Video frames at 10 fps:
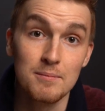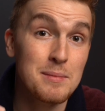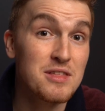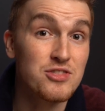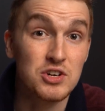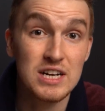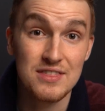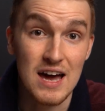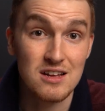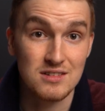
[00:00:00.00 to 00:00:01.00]
maybe
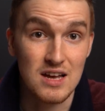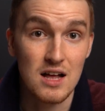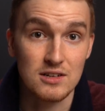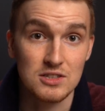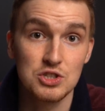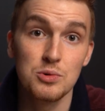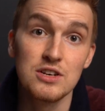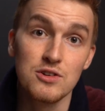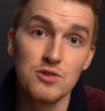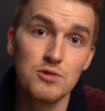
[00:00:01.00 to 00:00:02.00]
$30,000 to a
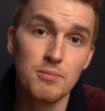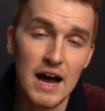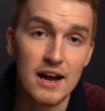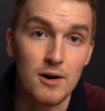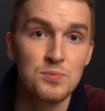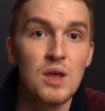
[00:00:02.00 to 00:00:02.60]
new buyer.